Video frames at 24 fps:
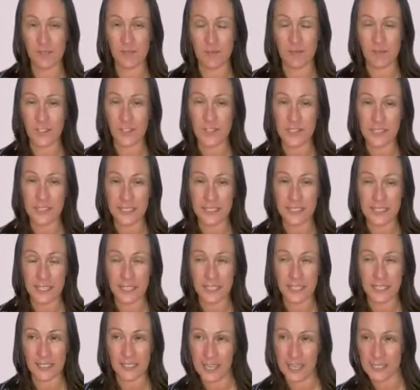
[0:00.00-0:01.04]
using
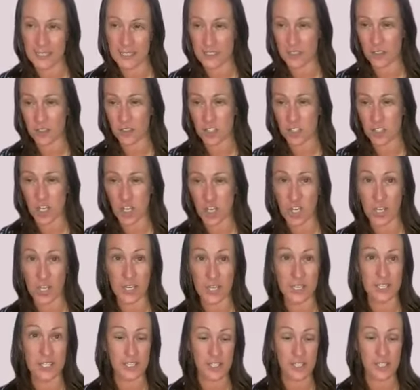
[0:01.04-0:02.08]
it as an
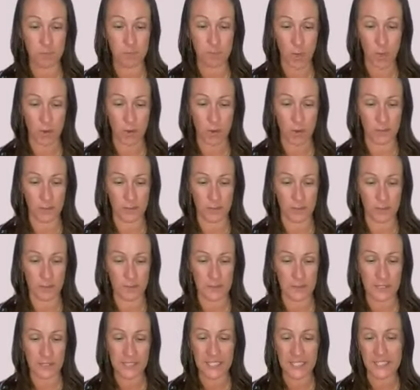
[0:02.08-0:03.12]
alternative to perfumes,
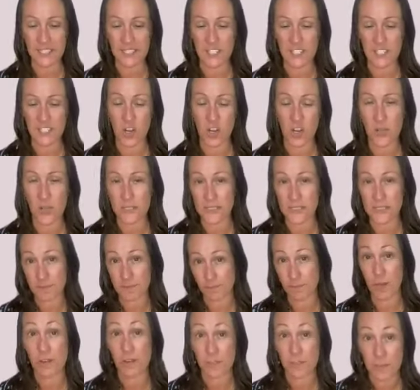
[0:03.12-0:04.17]
because as you know,
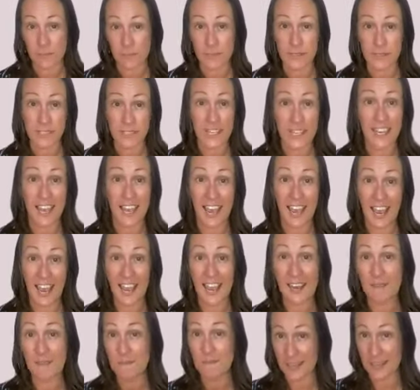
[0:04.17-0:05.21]
perfumes,
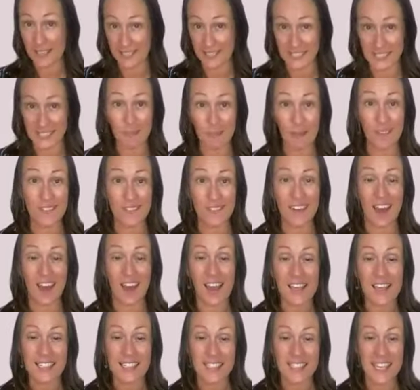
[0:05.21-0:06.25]
they can smell
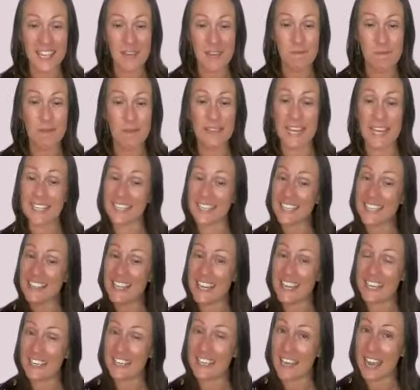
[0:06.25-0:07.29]
nice, but they can
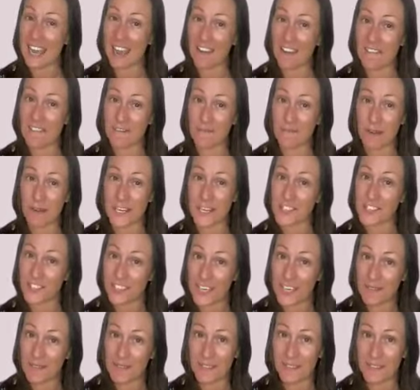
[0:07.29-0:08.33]
then have
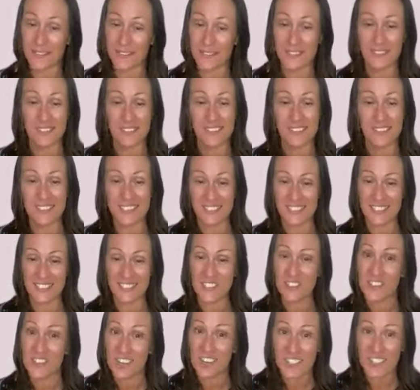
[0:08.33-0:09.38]
petrochemicals and
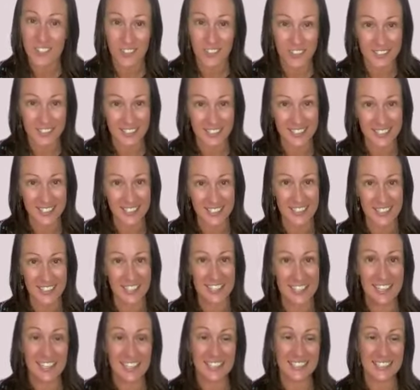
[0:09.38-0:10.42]
neurotoxins that
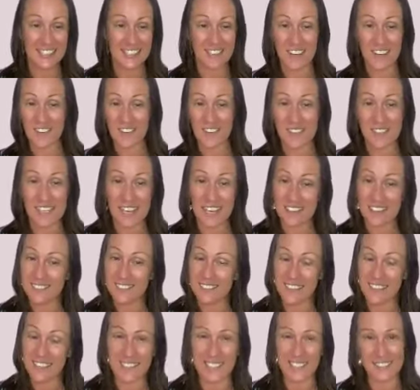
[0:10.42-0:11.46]
disrupt
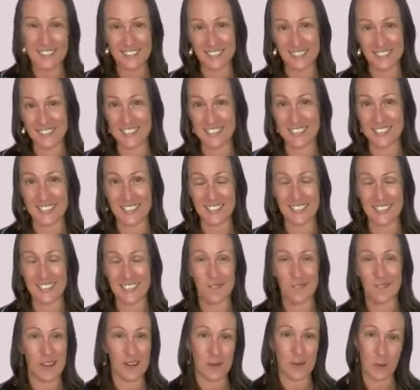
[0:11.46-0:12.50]
our endocrine
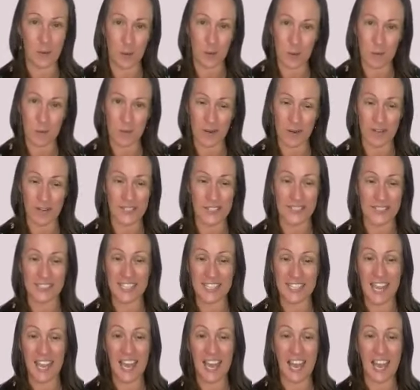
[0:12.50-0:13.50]
system, our hormones,